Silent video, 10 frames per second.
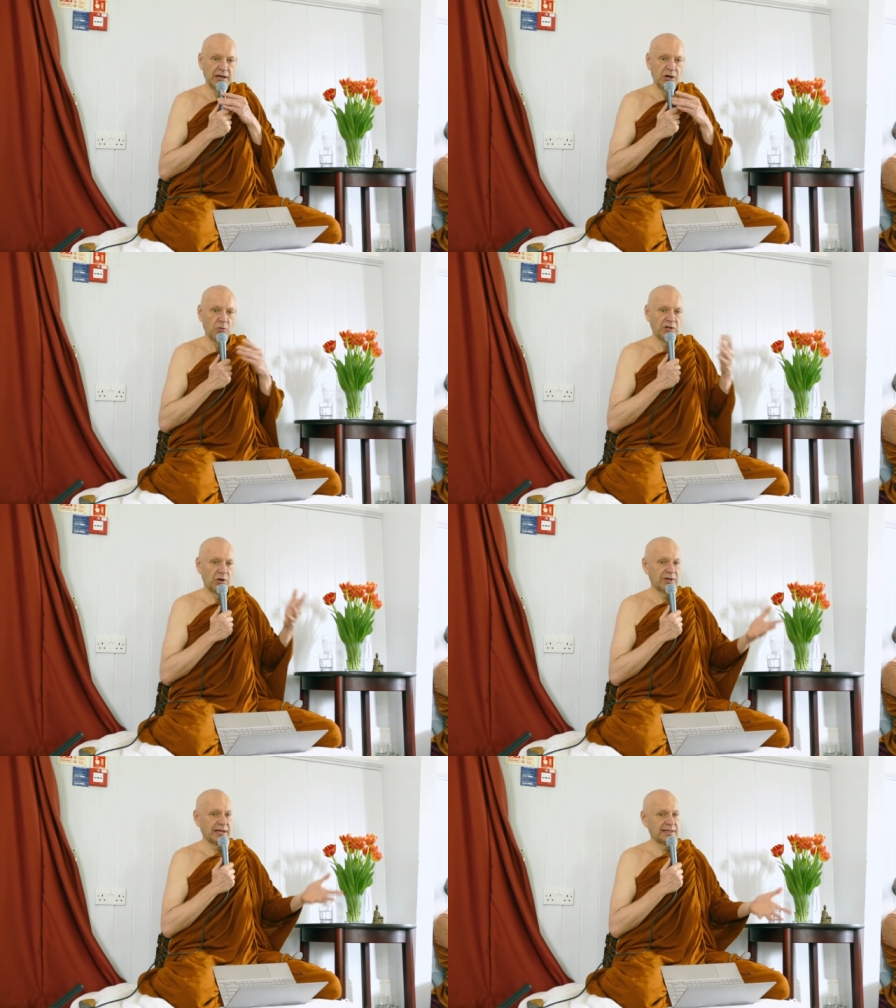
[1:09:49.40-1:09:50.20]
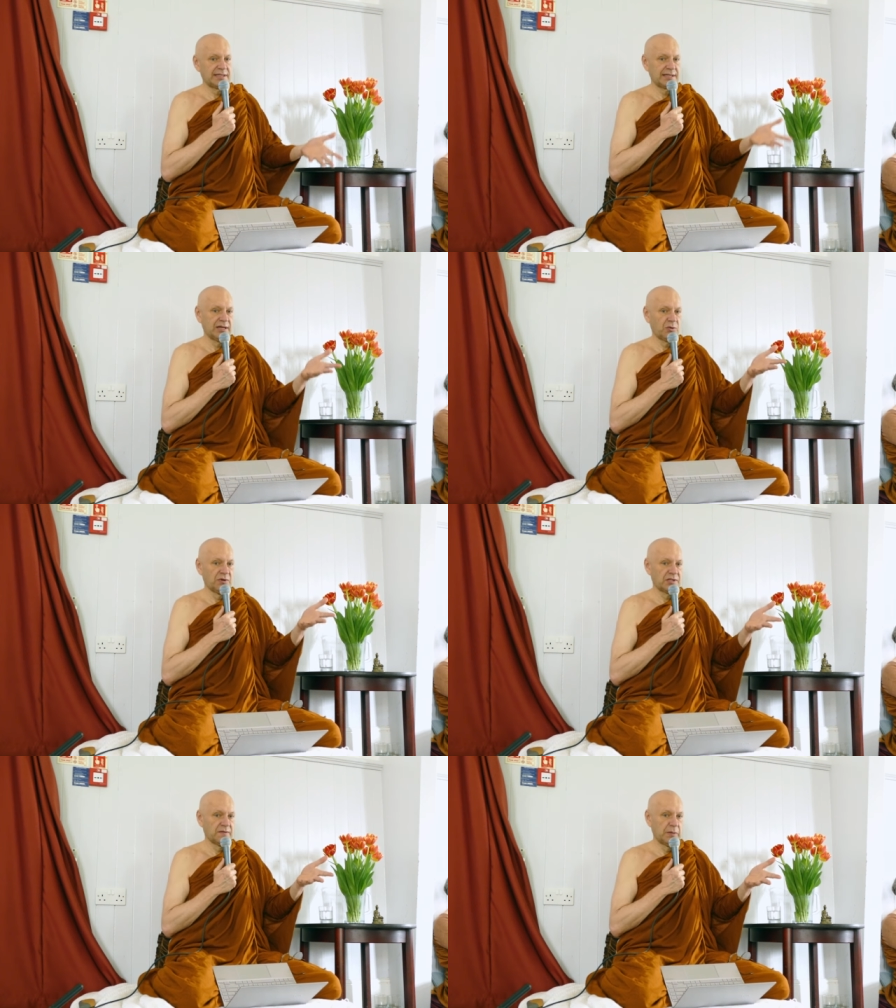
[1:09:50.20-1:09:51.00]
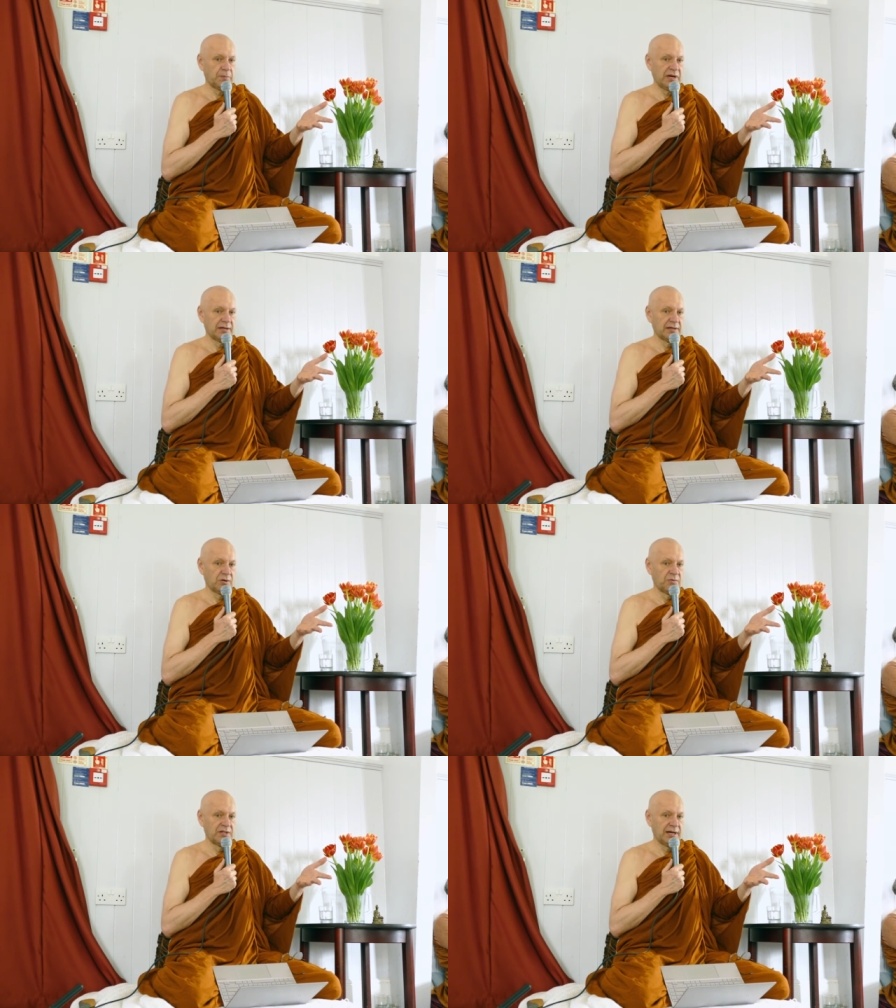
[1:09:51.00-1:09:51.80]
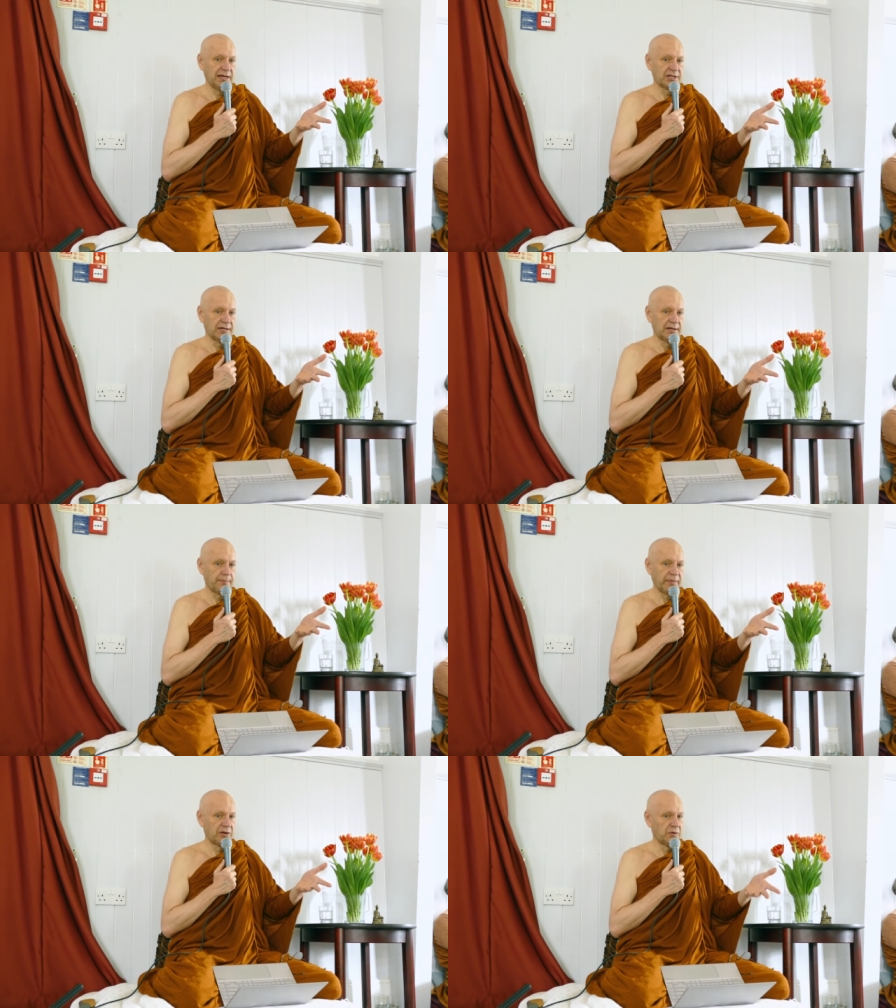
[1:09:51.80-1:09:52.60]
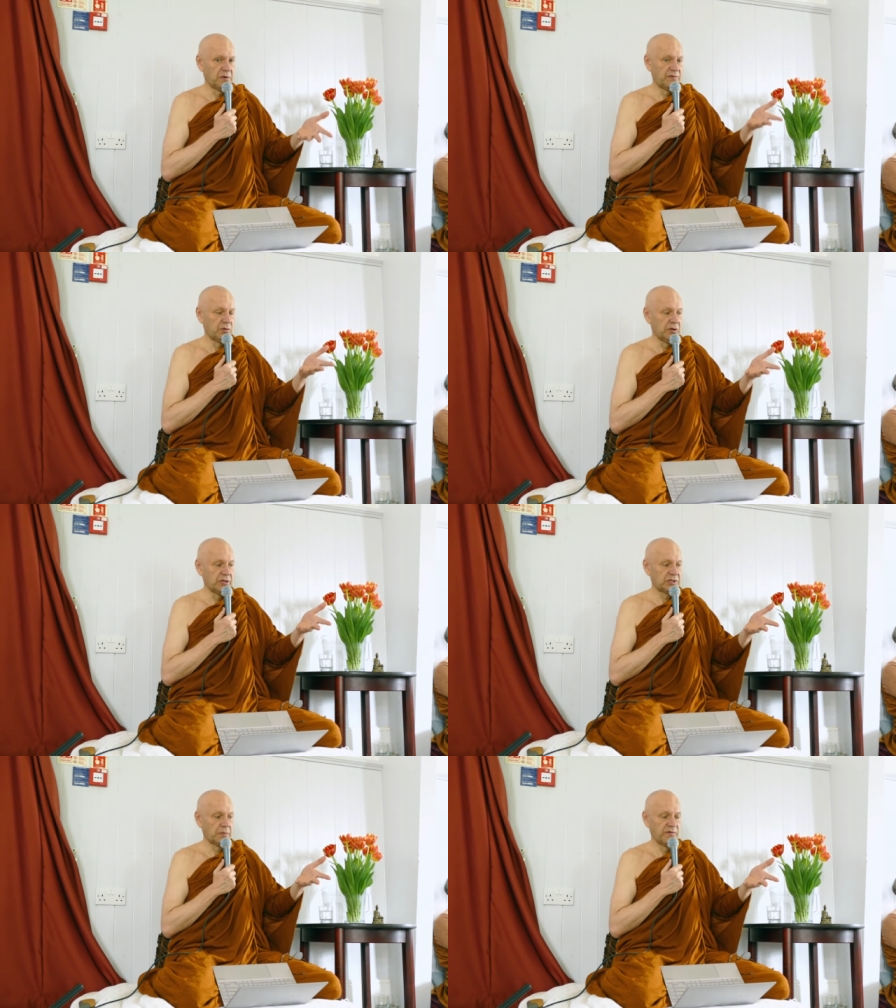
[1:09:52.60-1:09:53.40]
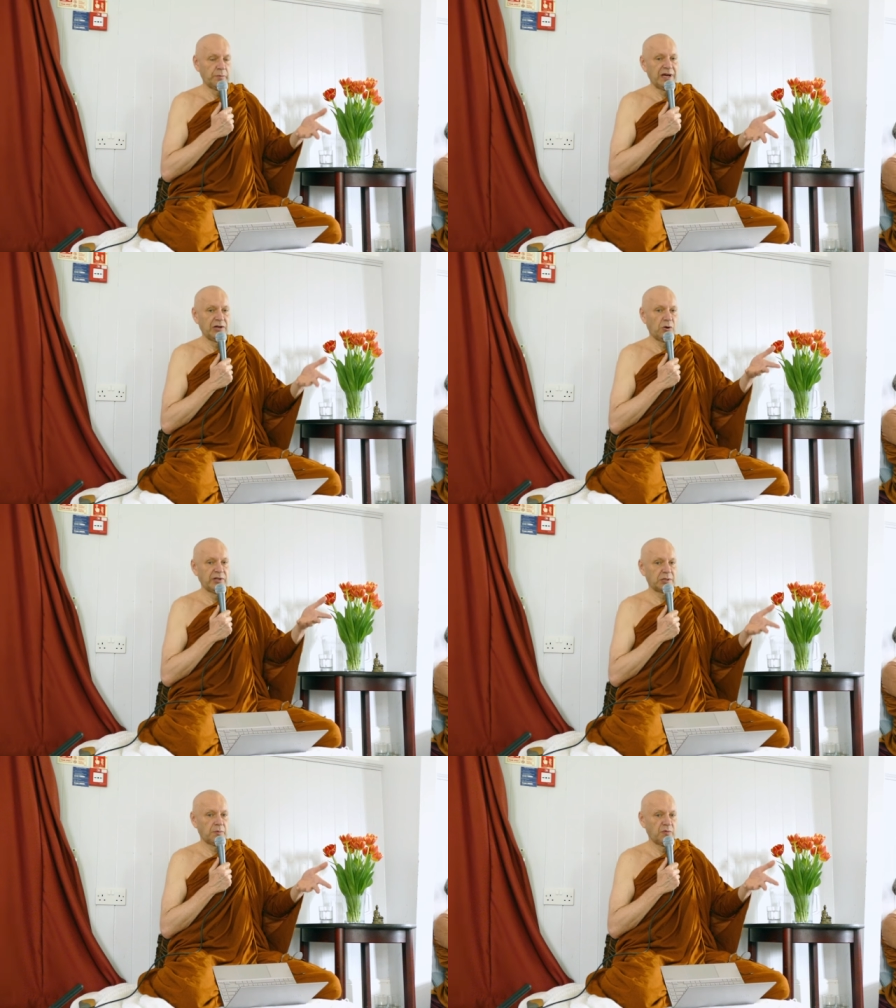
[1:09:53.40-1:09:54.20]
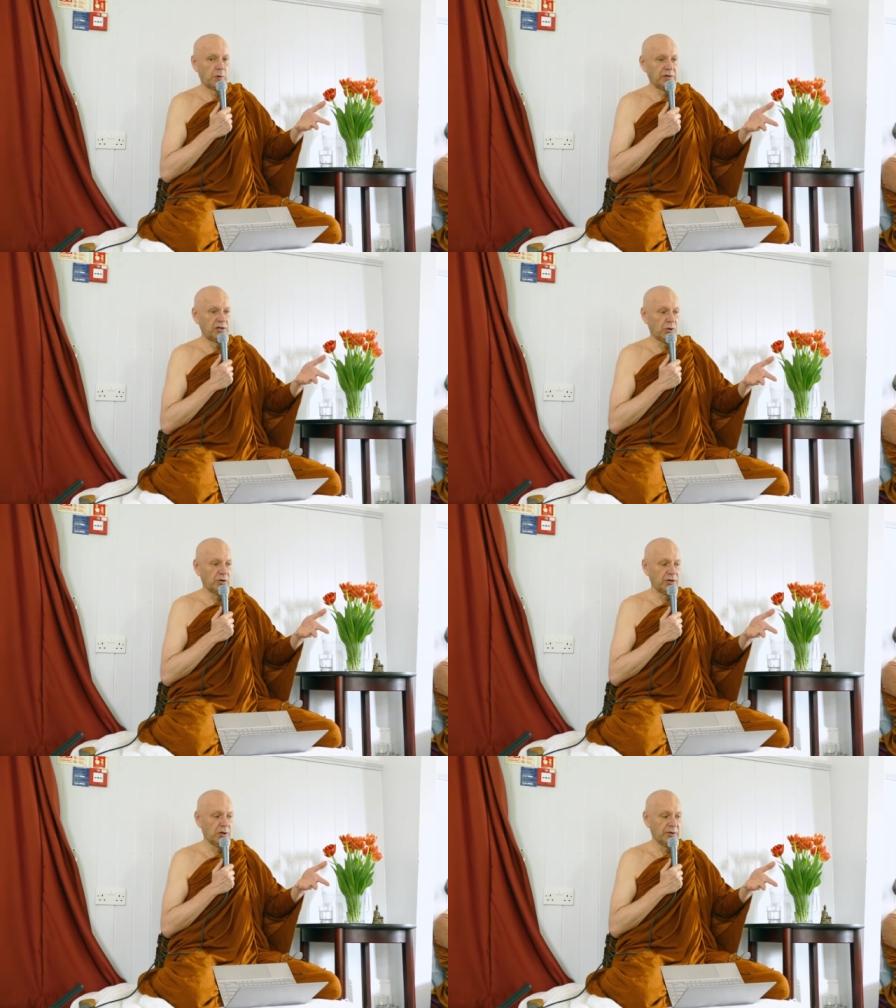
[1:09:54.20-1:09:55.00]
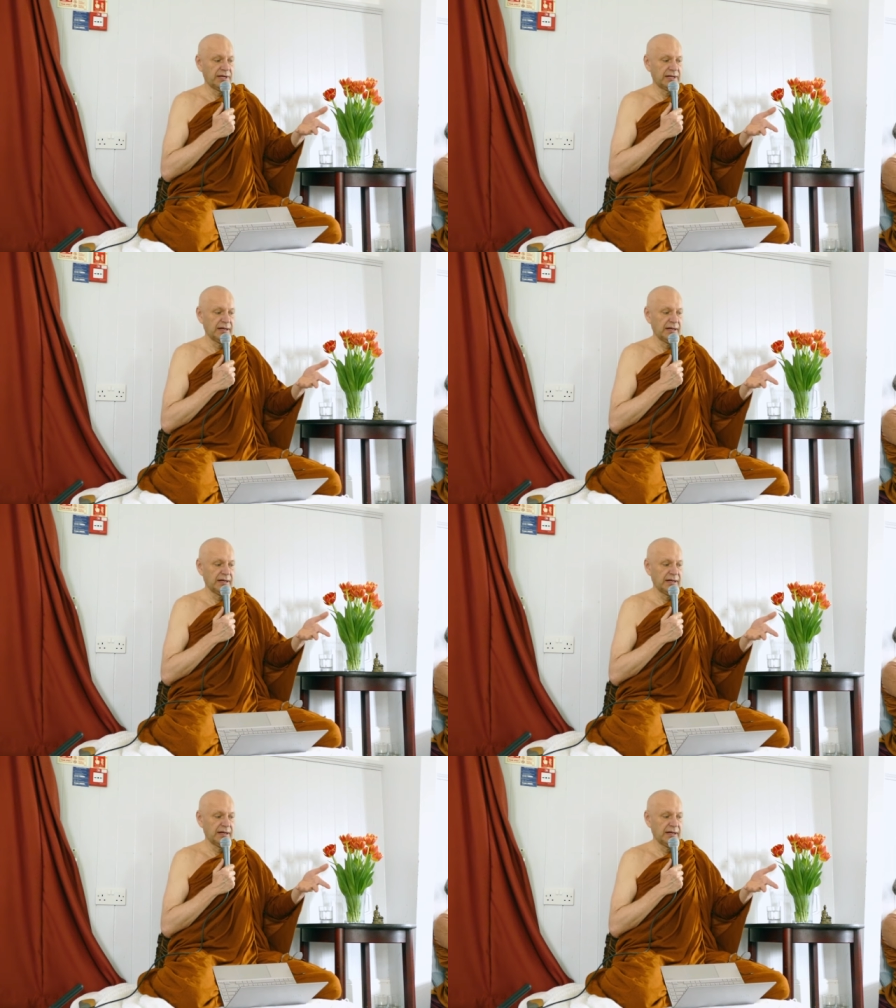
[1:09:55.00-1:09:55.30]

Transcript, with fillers: when you look at the sequence of dependent origination, I don't know if you, some of you may know it, some of you probably don't know it.